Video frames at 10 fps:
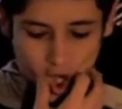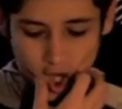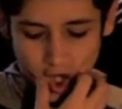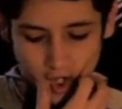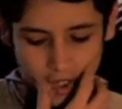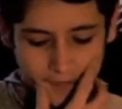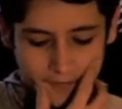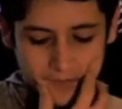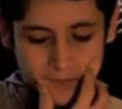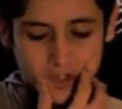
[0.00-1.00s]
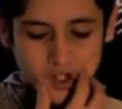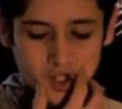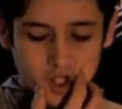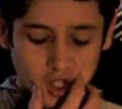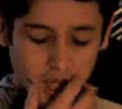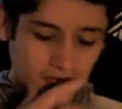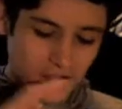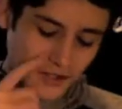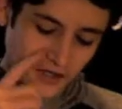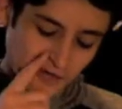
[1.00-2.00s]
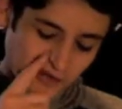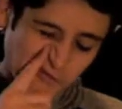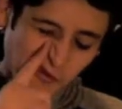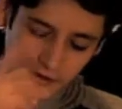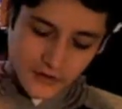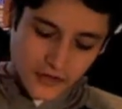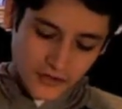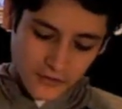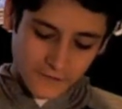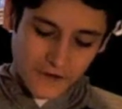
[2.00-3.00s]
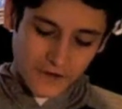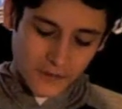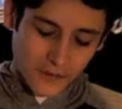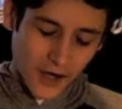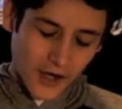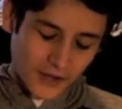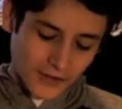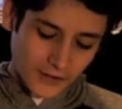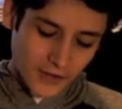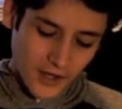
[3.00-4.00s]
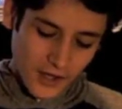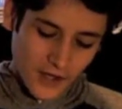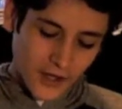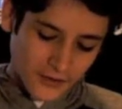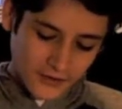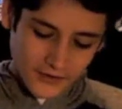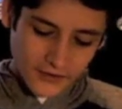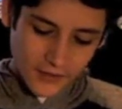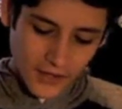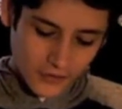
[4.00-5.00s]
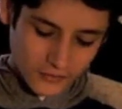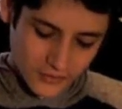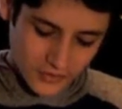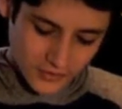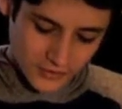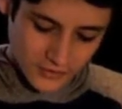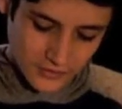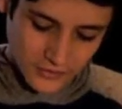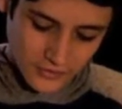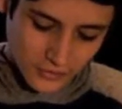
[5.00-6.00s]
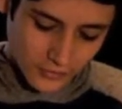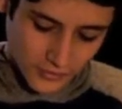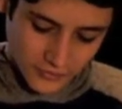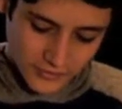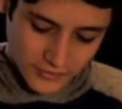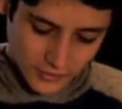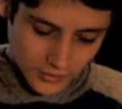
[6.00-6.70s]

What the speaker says: And she actually was pointing just her finger behind him. And this Ben Aldridge is so nervous.